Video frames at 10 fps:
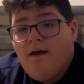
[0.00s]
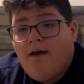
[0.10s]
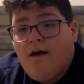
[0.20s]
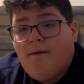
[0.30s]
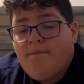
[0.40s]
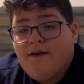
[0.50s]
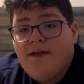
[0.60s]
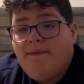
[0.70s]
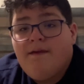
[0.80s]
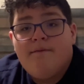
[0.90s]

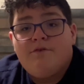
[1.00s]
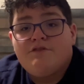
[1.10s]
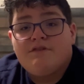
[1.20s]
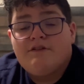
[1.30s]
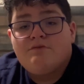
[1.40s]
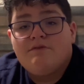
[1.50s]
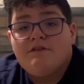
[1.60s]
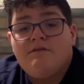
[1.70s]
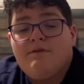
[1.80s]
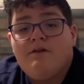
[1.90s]
Again, the upload schedule
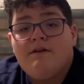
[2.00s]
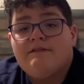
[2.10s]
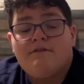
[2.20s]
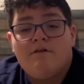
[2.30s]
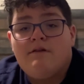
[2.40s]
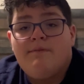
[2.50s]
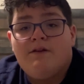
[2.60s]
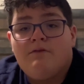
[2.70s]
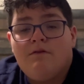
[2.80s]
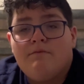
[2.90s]
it's already
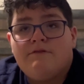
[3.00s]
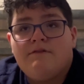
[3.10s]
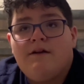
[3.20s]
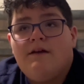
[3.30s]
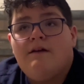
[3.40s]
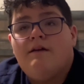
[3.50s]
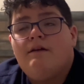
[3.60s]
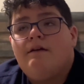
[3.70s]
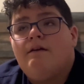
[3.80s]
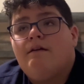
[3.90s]
been horrible,
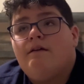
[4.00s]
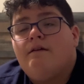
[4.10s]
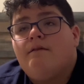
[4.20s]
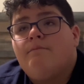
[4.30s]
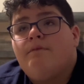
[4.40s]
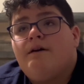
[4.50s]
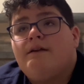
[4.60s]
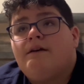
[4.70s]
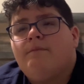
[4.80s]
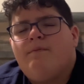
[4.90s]

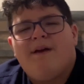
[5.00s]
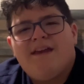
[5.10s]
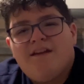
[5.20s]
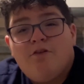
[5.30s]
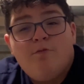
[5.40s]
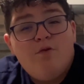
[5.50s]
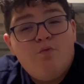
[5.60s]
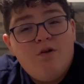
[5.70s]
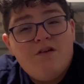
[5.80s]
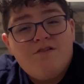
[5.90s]
but it might get a little bit
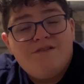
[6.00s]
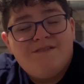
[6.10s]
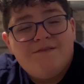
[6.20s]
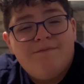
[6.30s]
worse.